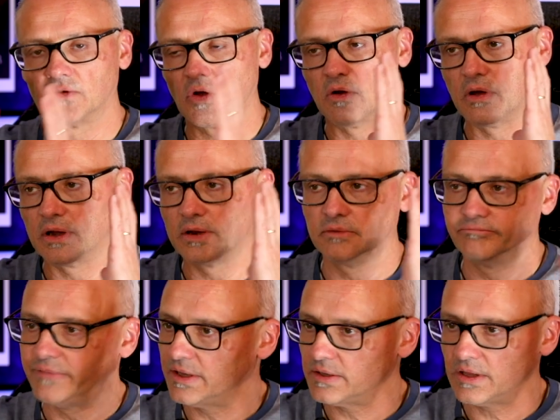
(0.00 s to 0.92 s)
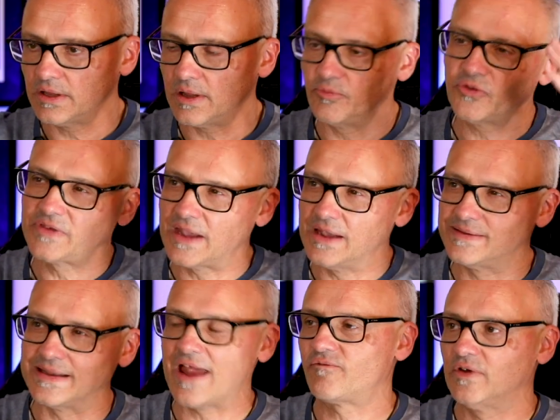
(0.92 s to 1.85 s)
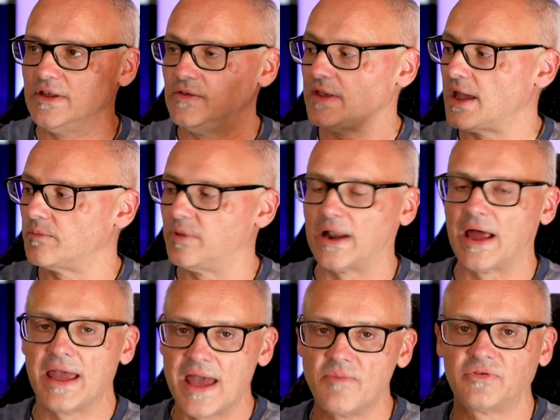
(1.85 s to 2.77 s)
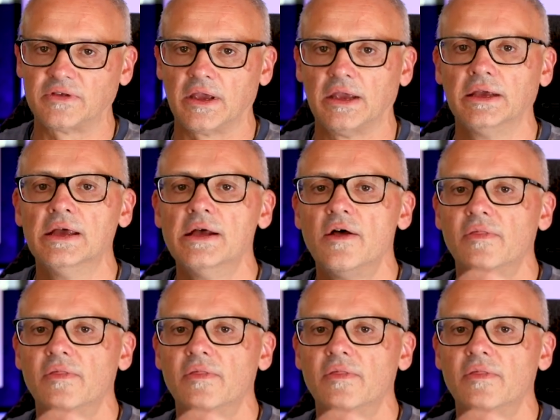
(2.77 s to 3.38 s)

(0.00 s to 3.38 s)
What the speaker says: So I'm not saying it's an aphrodisiac, but I am saying